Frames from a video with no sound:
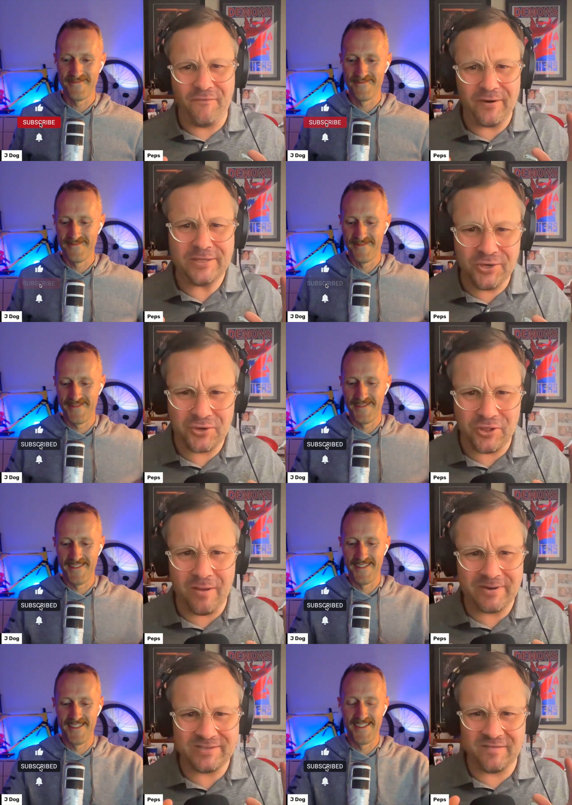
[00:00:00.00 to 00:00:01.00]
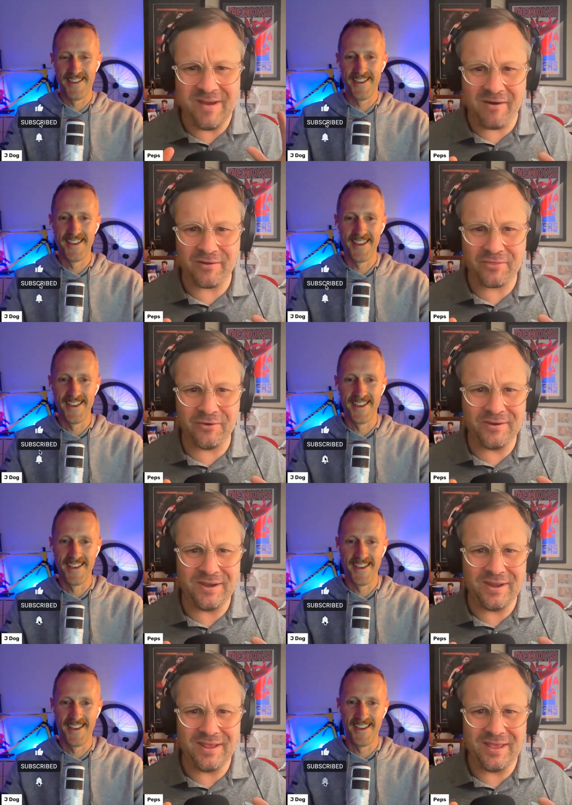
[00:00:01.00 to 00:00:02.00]
Speaker 1: forty-two kilometres of a marathon
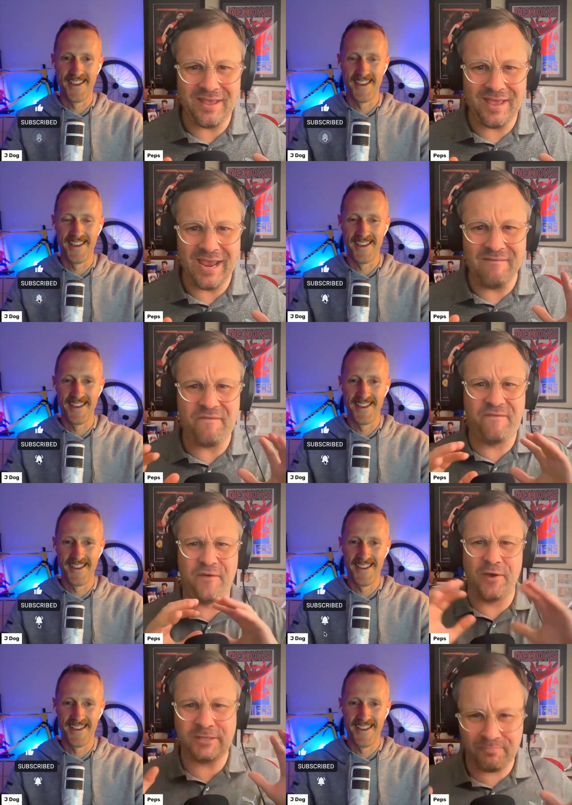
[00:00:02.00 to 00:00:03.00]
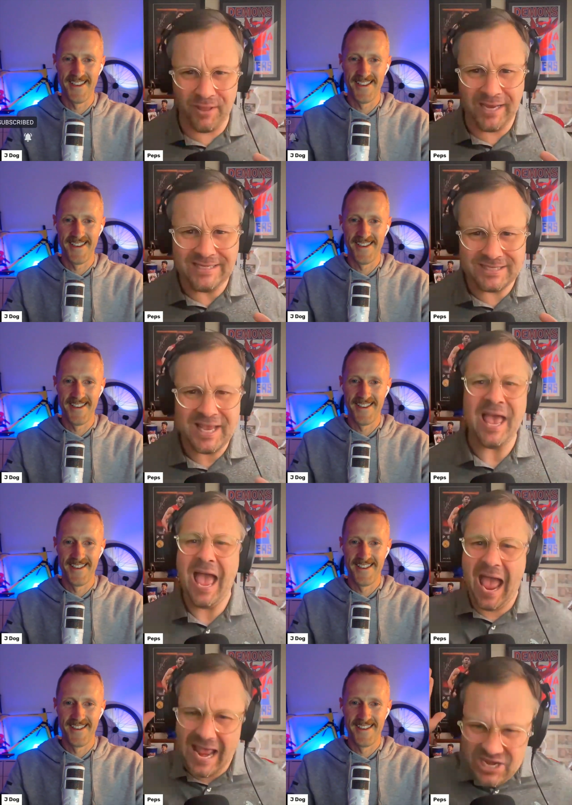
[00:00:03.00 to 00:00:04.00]
in first place,
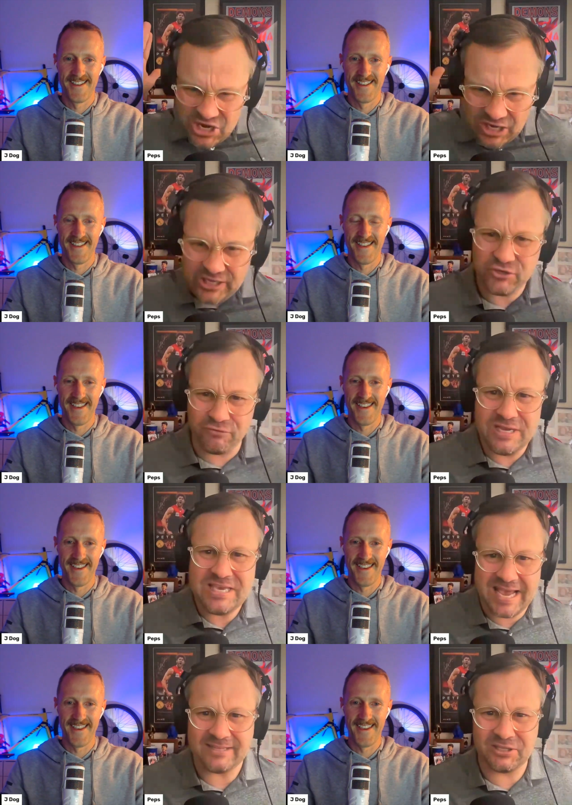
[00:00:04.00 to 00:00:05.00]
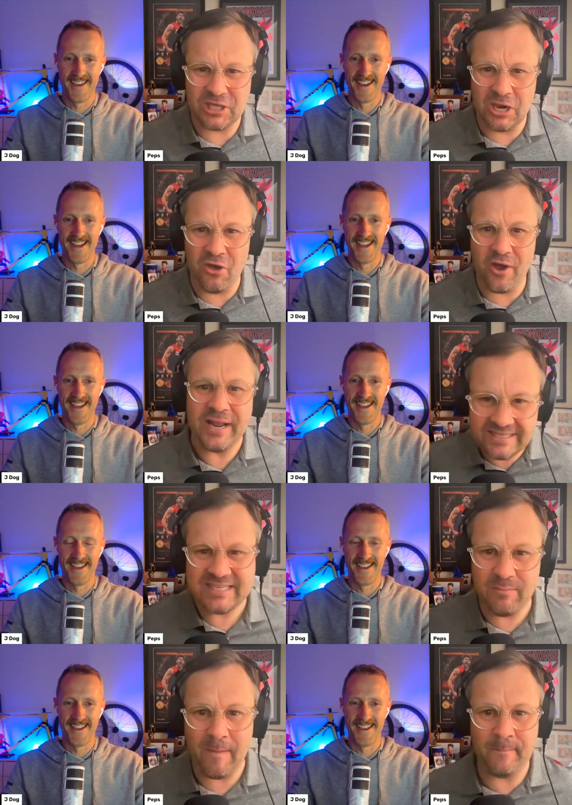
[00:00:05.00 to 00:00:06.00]
and you literally get to the line and
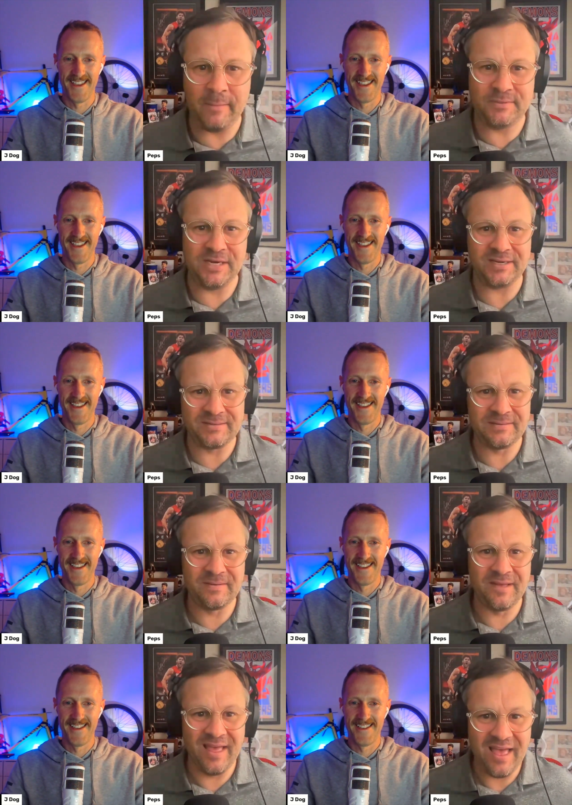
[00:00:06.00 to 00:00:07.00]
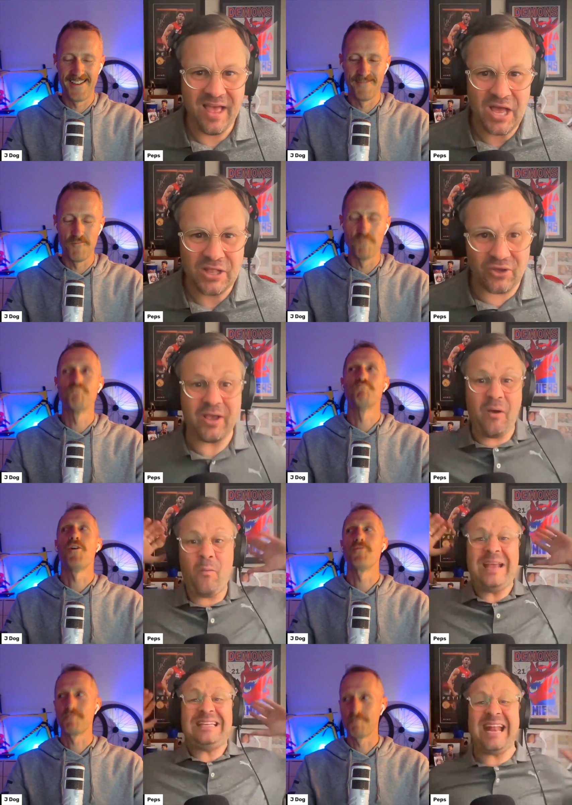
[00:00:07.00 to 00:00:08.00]
someone pips you. Like,
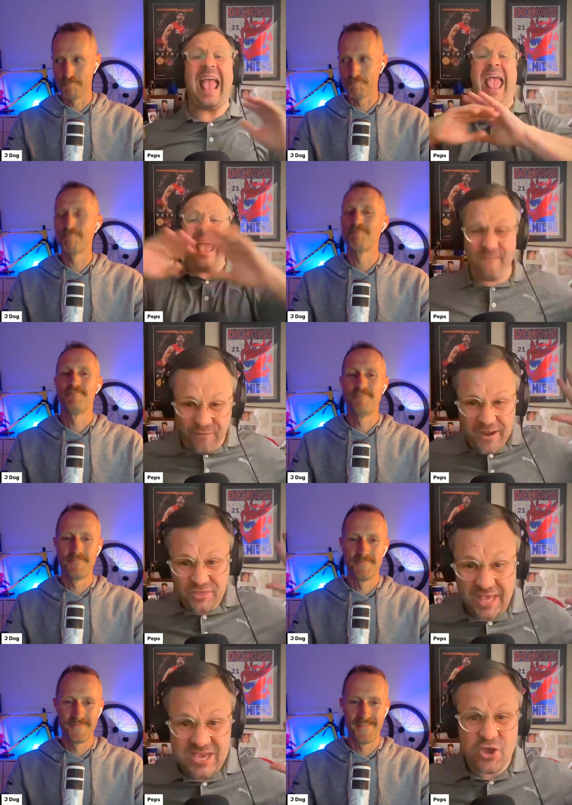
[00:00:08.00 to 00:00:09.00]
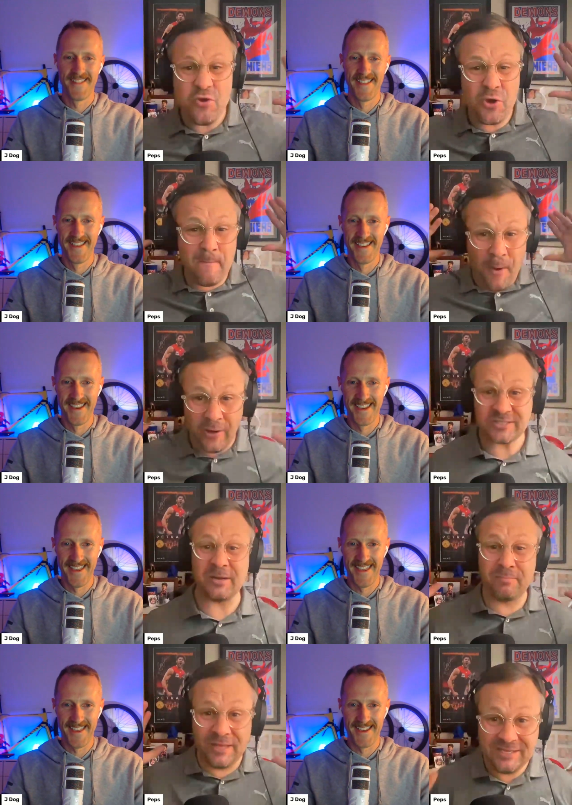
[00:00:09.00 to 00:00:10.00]
we did everything you could
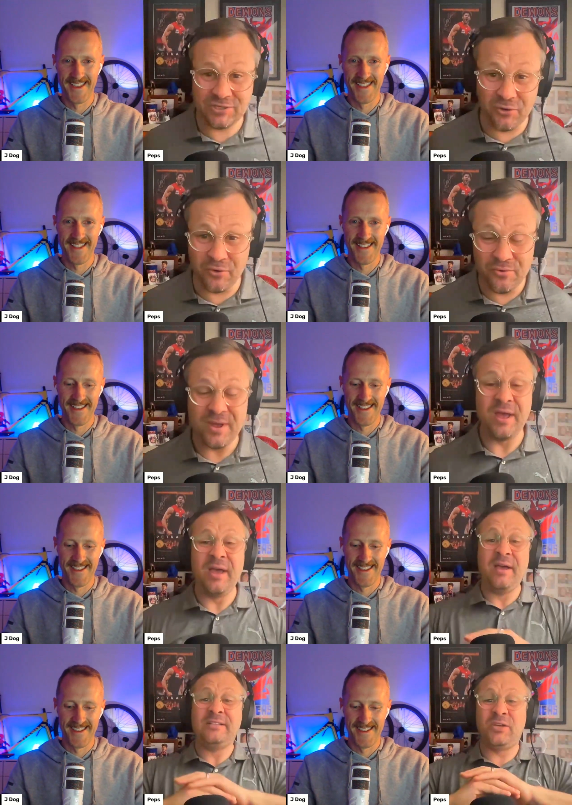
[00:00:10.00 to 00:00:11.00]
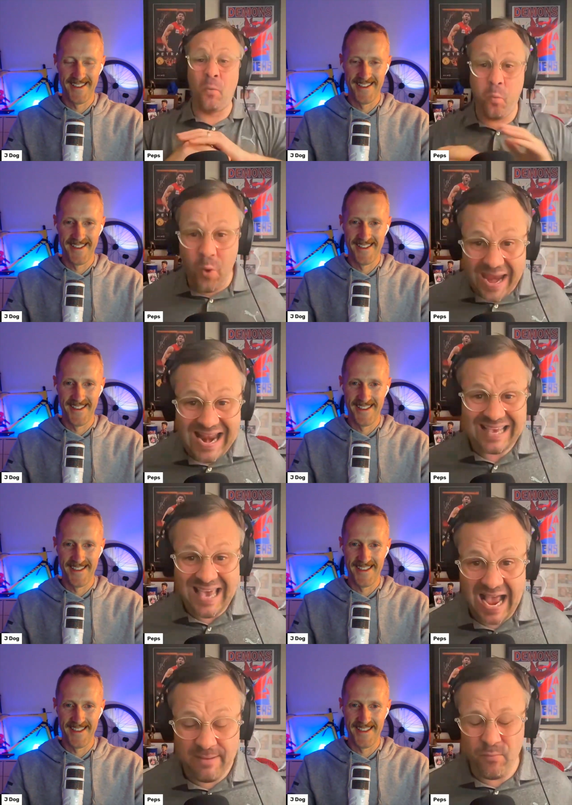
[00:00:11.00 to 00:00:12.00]
possibly do to win a
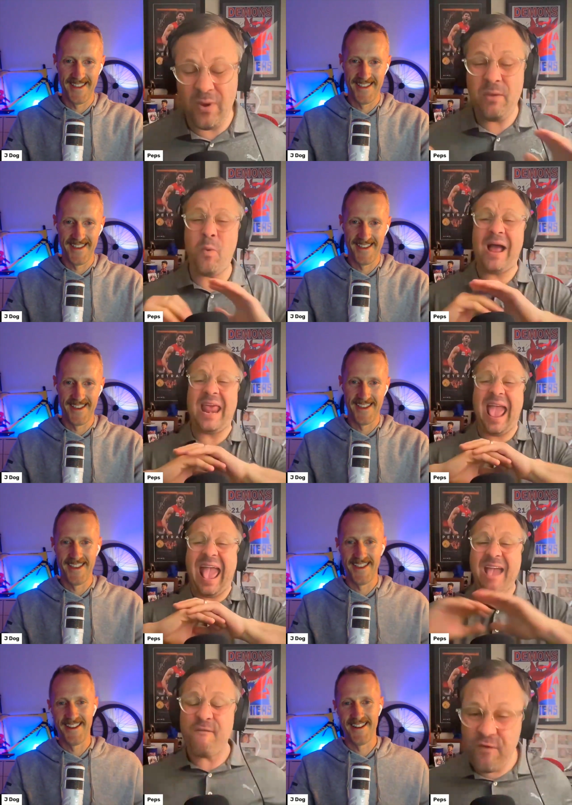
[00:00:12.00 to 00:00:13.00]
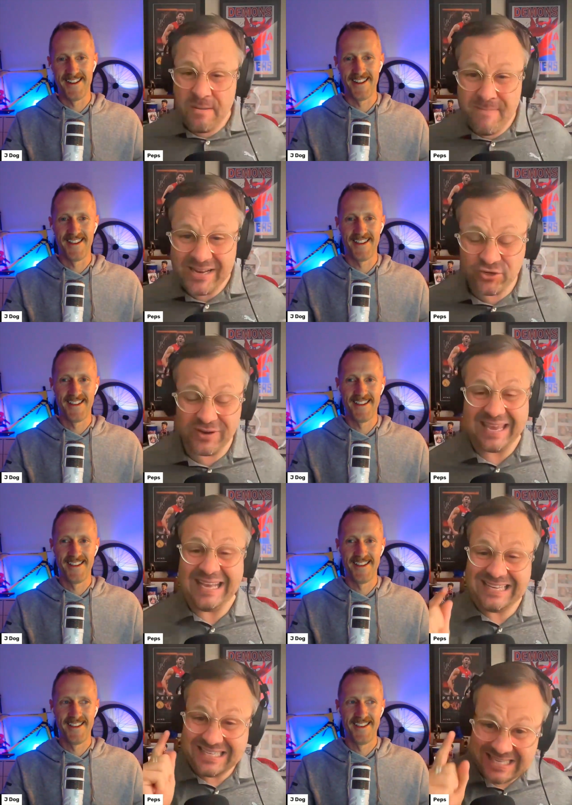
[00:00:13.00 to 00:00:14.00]
game. We won every metric
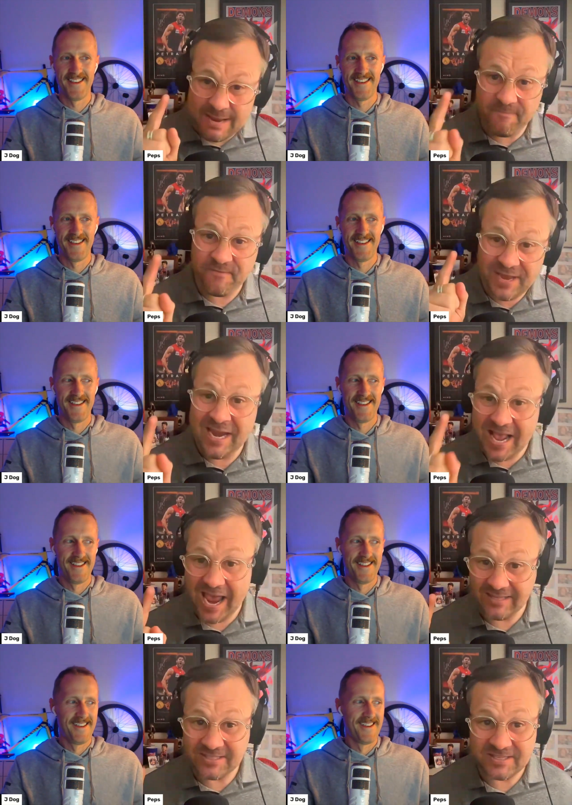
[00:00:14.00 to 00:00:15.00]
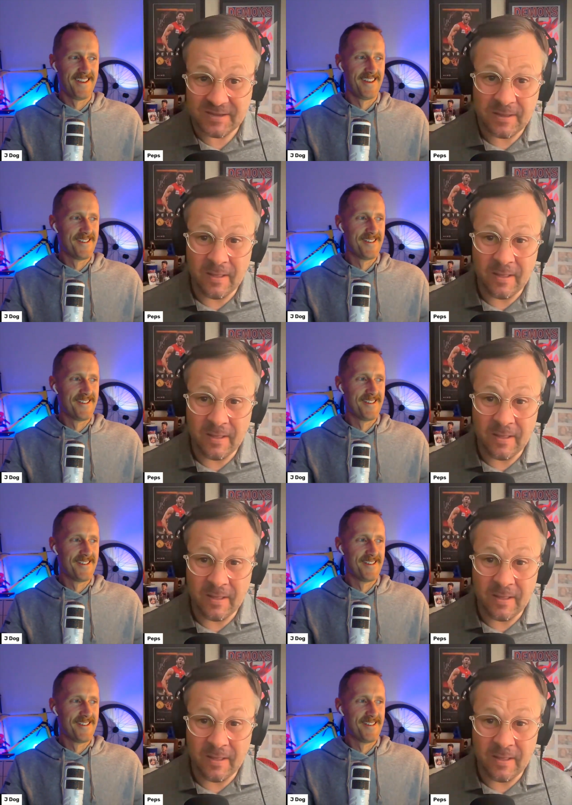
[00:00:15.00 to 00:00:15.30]
except for hit-outs,